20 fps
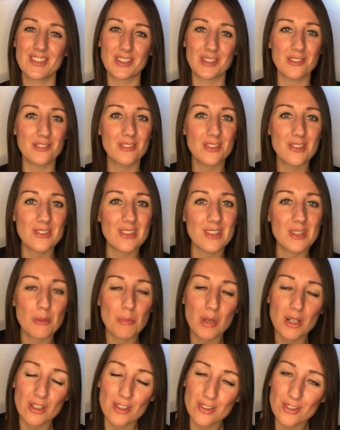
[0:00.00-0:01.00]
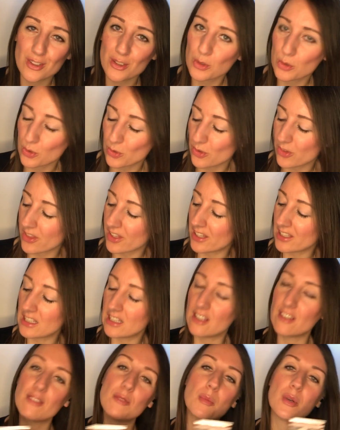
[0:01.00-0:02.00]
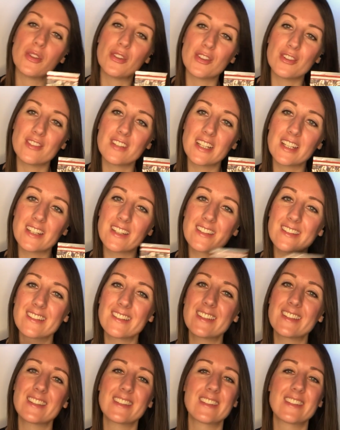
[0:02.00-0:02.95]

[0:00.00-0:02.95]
Obviously the person knows that I love butterflies.